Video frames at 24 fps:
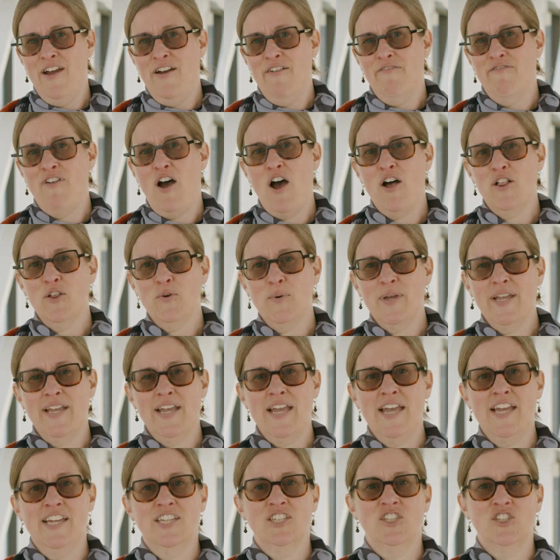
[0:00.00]

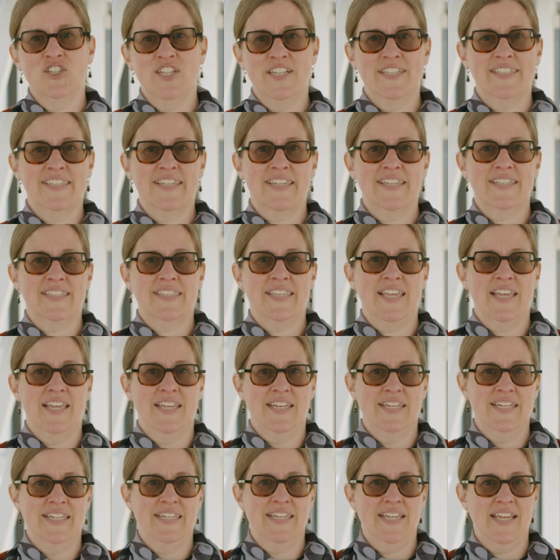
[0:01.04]
Following Jesus
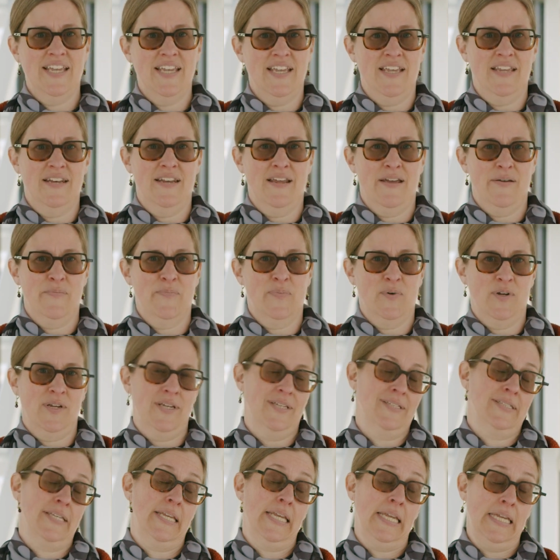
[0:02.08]
indeed
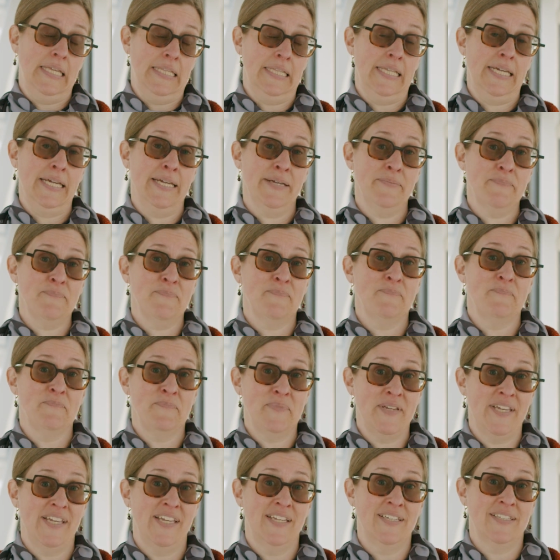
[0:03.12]
brings healing,
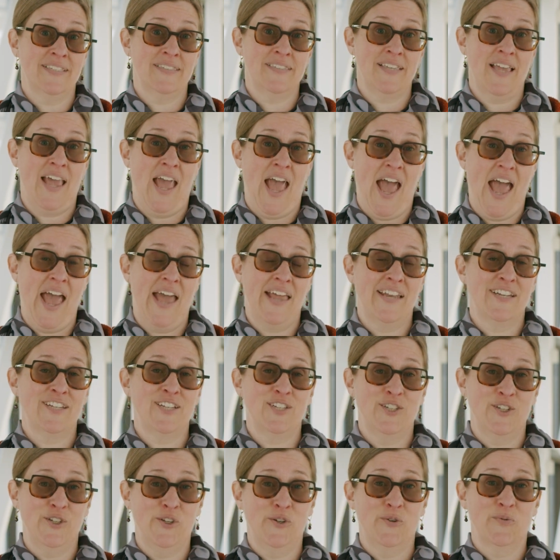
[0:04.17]
peace,
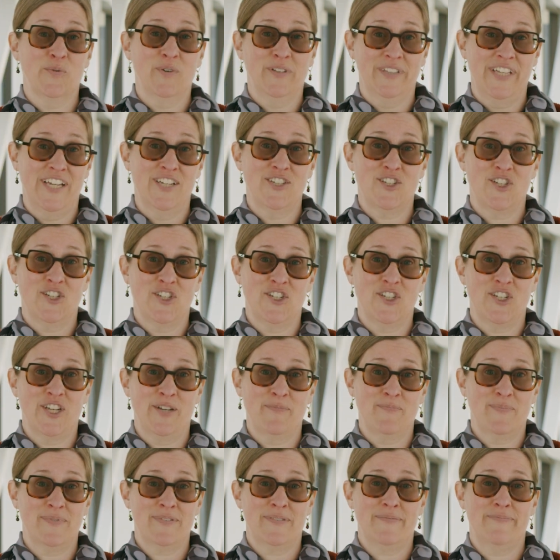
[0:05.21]
and new
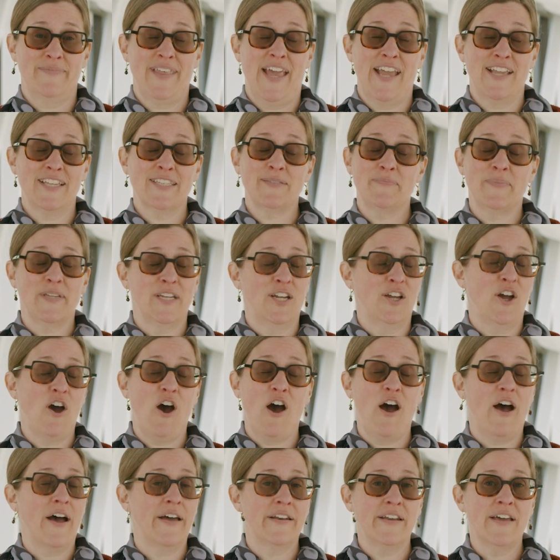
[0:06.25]
relationships. Thanks be to
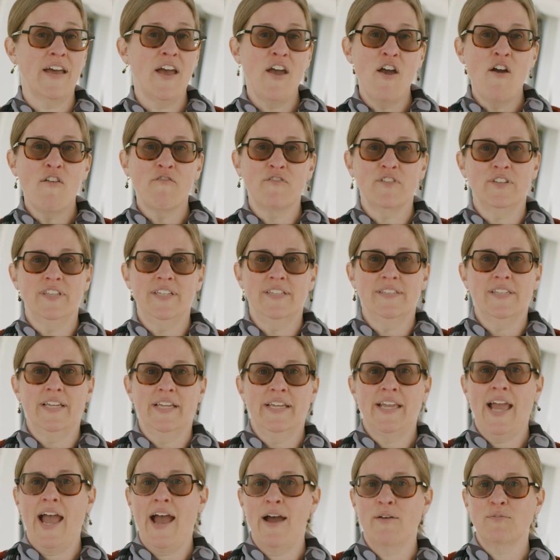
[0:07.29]
God for these
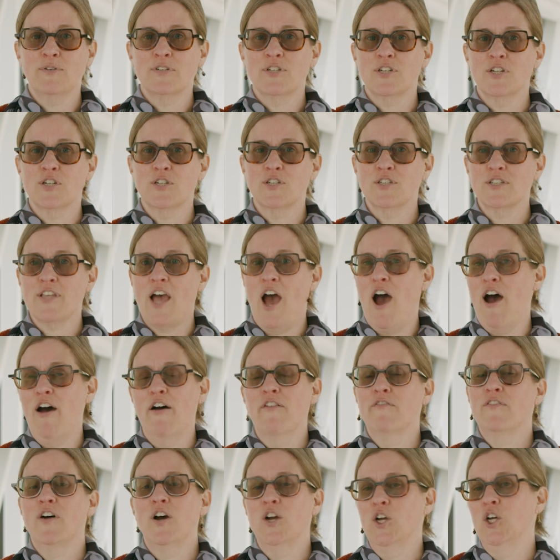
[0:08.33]
encounters
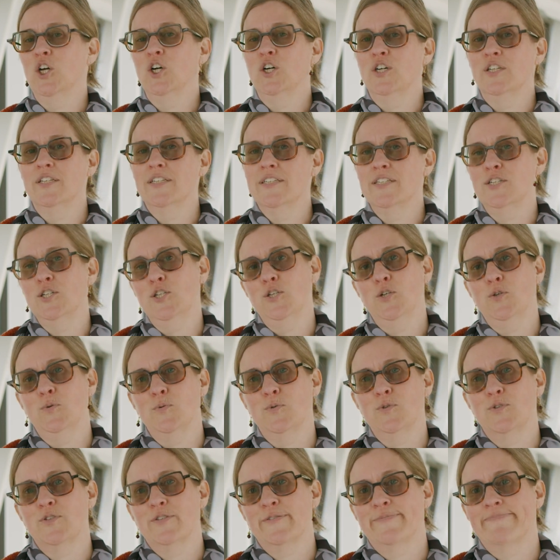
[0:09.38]
of good
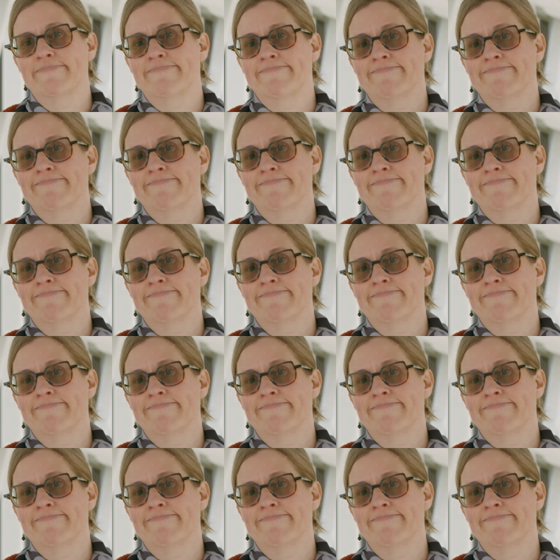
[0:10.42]
news.